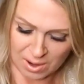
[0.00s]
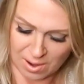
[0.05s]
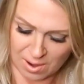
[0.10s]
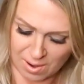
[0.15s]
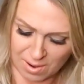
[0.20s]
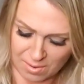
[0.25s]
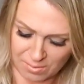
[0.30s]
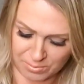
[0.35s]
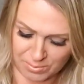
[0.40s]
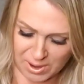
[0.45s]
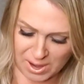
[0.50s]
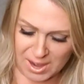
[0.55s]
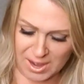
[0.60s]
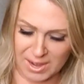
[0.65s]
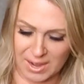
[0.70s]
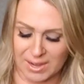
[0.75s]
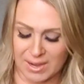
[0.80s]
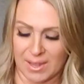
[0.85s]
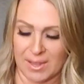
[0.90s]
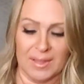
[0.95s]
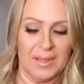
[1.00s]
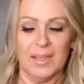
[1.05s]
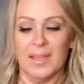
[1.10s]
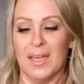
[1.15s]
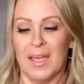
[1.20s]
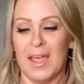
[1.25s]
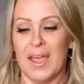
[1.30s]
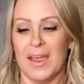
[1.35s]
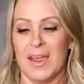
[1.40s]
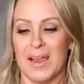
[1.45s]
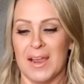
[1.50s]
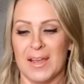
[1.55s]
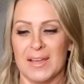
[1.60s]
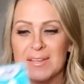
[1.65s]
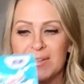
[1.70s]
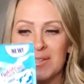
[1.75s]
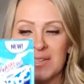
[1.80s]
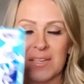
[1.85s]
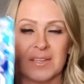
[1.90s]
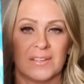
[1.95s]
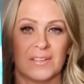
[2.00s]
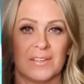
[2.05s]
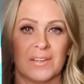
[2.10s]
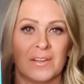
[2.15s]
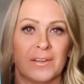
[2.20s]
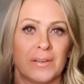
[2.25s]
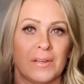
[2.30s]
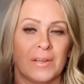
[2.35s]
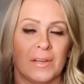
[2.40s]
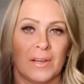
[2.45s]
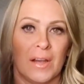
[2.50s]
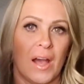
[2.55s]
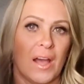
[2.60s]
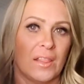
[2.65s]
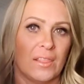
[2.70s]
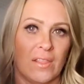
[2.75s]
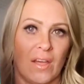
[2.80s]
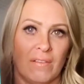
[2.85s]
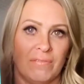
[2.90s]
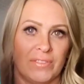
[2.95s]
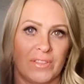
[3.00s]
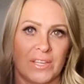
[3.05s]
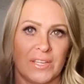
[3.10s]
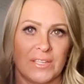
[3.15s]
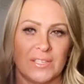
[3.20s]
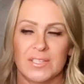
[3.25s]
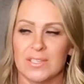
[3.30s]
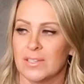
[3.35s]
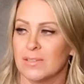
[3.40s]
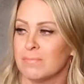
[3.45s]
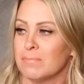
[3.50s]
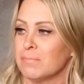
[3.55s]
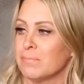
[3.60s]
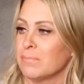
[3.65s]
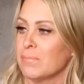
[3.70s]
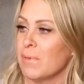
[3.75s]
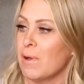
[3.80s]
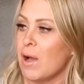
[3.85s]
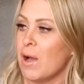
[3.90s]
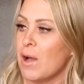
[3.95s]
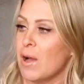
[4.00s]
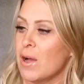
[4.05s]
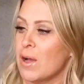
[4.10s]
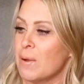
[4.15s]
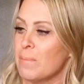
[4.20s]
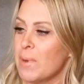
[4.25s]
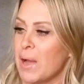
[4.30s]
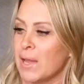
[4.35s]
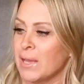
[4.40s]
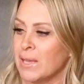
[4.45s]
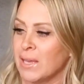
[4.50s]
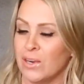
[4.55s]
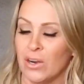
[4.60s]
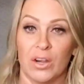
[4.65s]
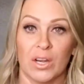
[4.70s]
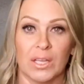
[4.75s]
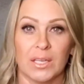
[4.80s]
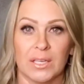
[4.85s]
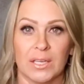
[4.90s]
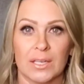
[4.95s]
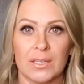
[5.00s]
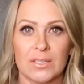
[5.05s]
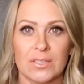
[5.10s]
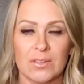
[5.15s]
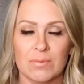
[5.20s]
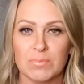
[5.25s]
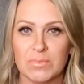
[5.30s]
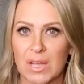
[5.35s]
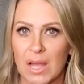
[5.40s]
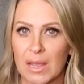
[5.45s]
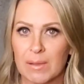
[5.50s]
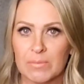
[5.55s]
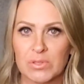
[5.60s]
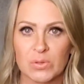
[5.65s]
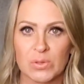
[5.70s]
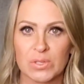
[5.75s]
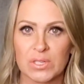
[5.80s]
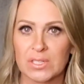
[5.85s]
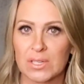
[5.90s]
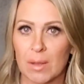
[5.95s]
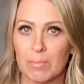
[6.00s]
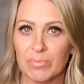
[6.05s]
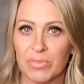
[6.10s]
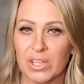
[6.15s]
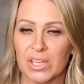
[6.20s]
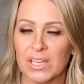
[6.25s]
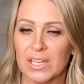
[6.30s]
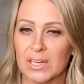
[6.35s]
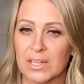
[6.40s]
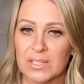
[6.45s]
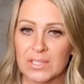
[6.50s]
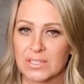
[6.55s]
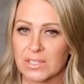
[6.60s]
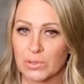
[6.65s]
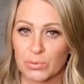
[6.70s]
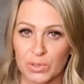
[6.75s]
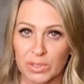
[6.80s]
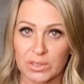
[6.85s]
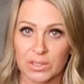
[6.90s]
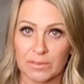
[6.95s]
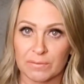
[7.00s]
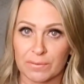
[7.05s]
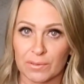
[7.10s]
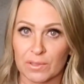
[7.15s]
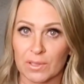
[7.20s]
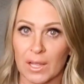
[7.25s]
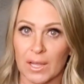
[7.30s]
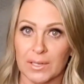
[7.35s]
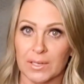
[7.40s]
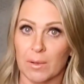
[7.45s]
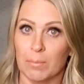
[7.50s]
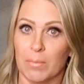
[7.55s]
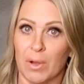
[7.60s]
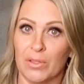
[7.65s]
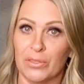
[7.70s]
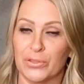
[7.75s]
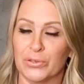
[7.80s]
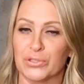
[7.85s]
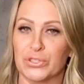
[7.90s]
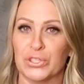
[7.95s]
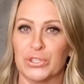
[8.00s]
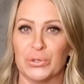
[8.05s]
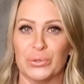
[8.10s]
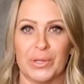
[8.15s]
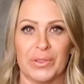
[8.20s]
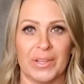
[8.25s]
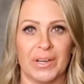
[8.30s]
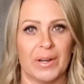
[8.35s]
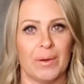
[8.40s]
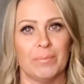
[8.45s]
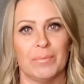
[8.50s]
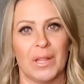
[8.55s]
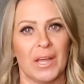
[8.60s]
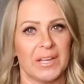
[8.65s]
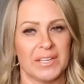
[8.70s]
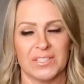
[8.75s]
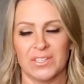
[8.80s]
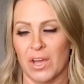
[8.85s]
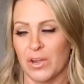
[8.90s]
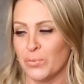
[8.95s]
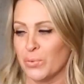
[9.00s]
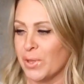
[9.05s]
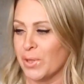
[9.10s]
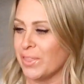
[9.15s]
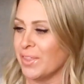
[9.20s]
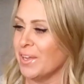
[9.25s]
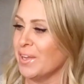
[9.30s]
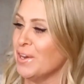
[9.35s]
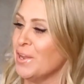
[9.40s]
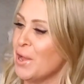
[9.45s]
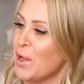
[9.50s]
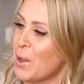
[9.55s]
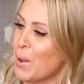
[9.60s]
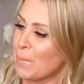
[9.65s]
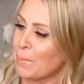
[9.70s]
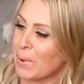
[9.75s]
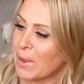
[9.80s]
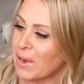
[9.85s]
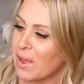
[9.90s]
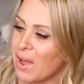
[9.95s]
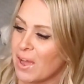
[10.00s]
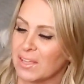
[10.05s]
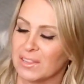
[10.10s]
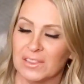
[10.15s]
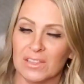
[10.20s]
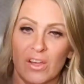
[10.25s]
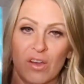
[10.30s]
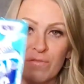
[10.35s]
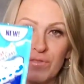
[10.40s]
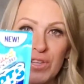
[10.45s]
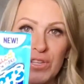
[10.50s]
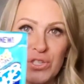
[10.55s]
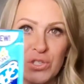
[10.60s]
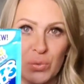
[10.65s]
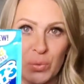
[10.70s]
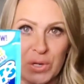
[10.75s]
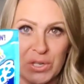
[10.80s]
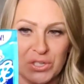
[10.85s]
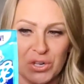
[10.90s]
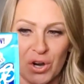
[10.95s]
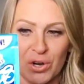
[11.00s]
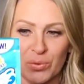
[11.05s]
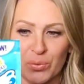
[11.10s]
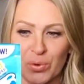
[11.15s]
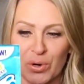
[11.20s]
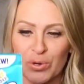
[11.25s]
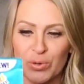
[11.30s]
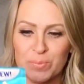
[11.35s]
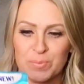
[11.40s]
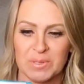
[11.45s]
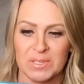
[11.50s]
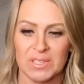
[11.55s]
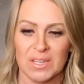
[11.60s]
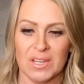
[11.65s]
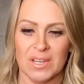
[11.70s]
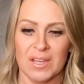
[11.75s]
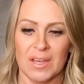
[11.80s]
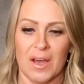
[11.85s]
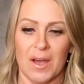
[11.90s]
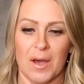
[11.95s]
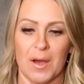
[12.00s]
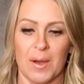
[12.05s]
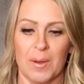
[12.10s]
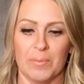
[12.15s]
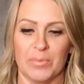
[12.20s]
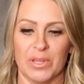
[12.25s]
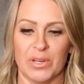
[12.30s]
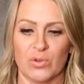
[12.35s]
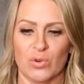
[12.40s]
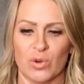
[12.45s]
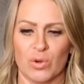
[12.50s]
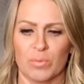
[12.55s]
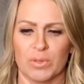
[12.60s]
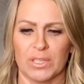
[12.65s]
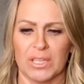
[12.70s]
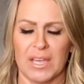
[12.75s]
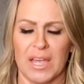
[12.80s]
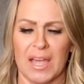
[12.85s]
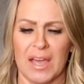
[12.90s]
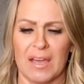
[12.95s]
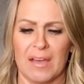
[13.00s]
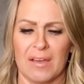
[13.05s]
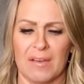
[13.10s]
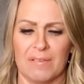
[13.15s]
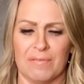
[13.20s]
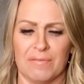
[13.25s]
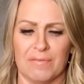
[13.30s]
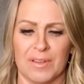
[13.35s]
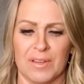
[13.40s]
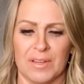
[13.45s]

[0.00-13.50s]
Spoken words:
All right, and I love these. I get on a kick sometimes with something and I stick with it for like a month or two, and then I'm like done with it. But I love these sweetheart ropes. They normally have,